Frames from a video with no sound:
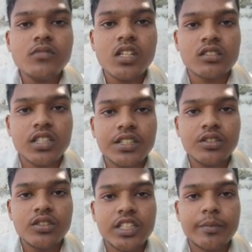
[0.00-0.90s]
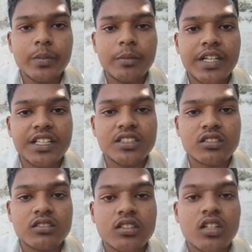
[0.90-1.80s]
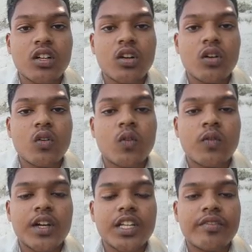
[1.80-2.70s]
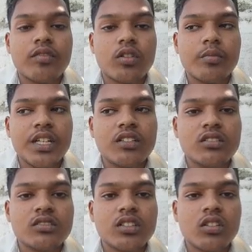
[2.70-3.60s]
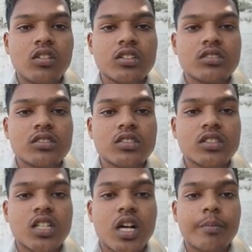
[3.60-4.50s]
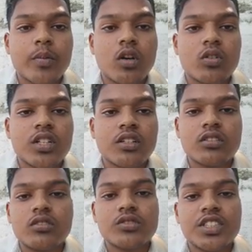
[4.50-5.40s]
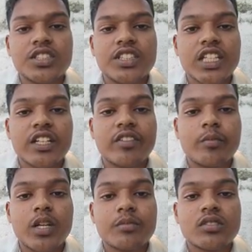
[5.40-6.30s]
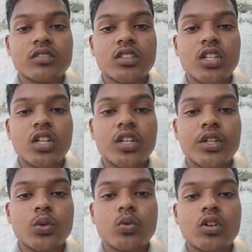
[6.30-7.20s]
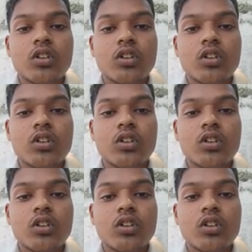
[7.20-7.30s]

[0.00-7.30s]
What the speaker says: Circuit implementation. For a 4-bit synchronous up counter using JK flip-flops, Q0